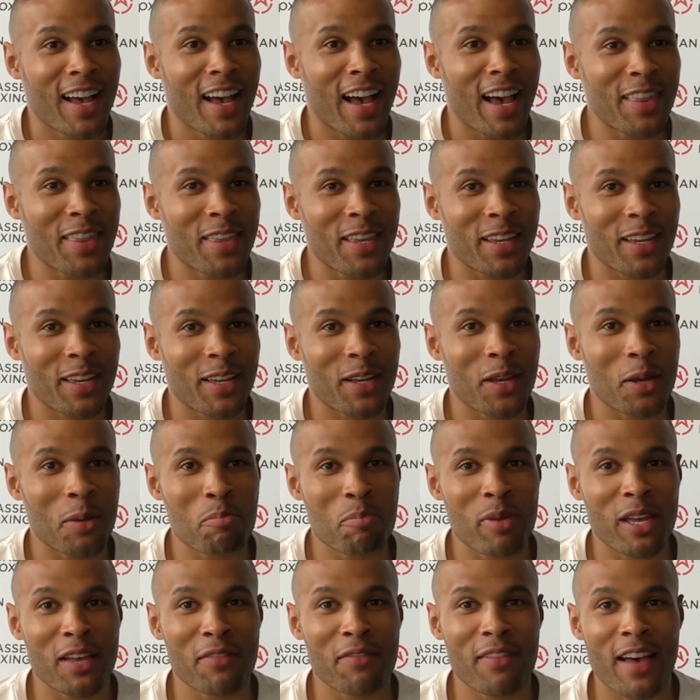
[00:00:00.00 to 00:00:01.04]
I think a
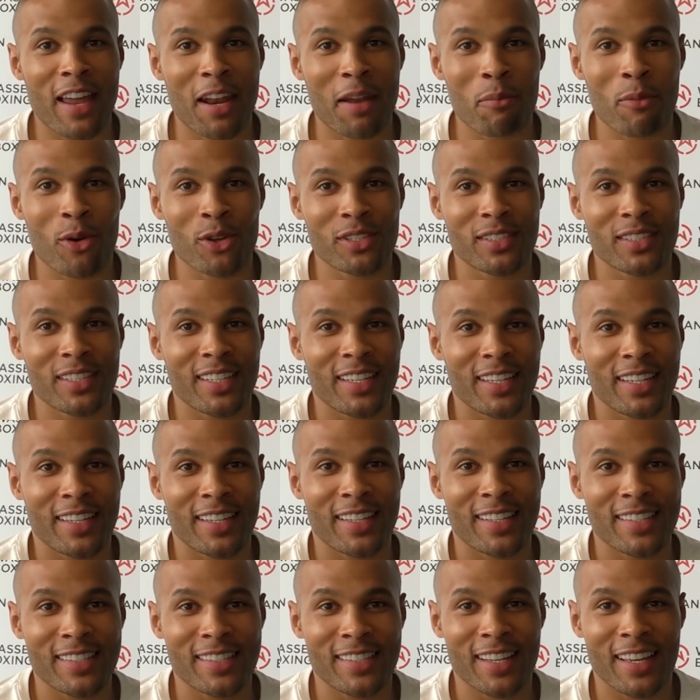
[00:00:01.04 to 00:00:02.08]
bit of animosity
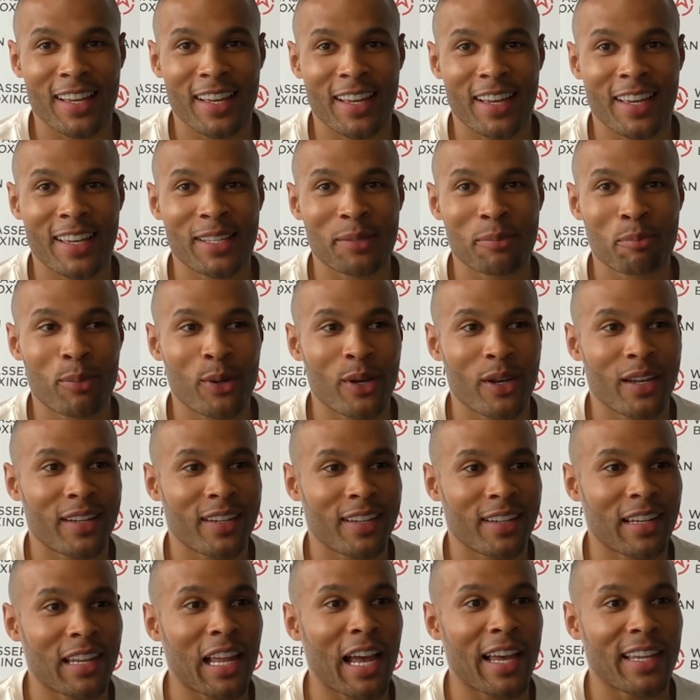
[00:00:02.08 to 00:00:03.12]
is uh, is putting
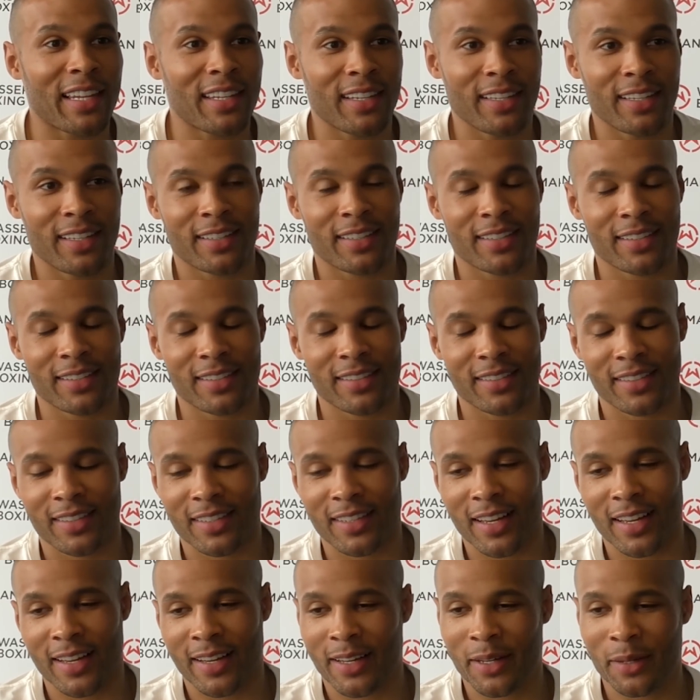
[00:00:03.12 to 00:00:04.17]
it lightly.
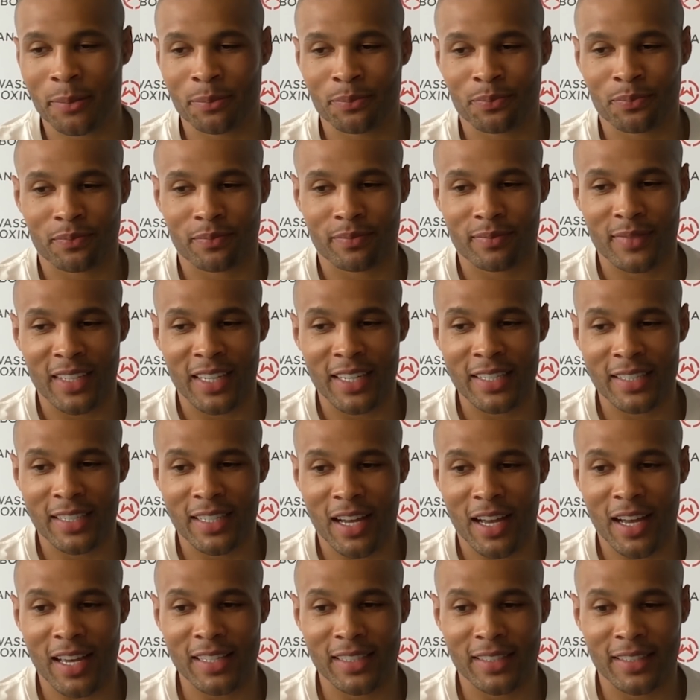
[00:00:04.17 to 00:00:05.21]
Um, these
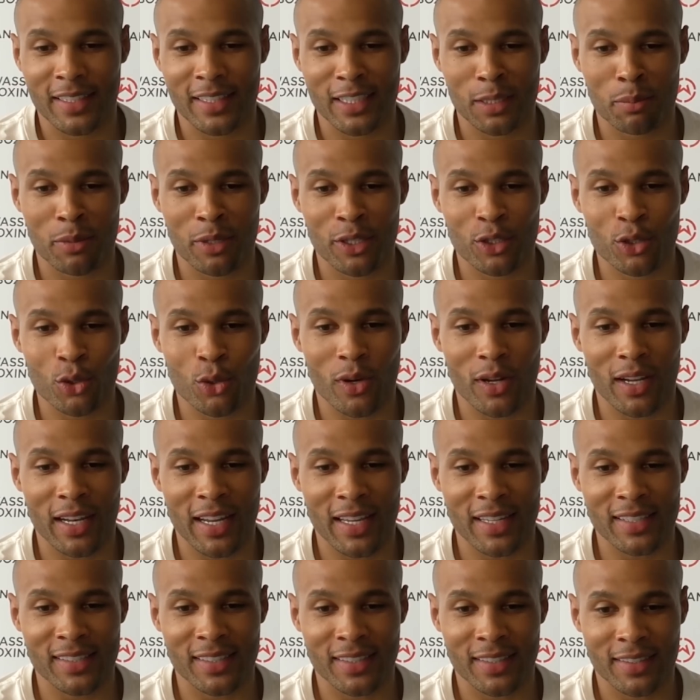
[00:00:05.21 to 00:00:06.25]
guys need to be taught a
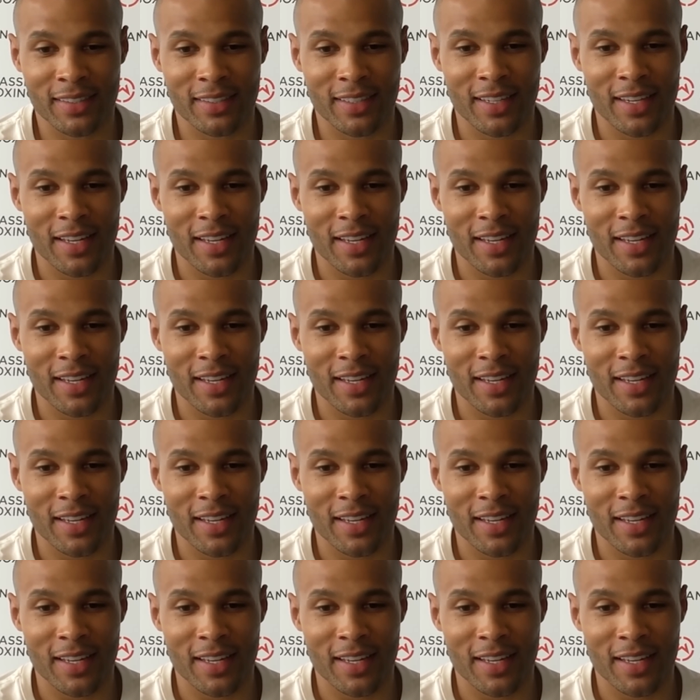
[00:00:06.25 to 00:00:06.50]
lesson.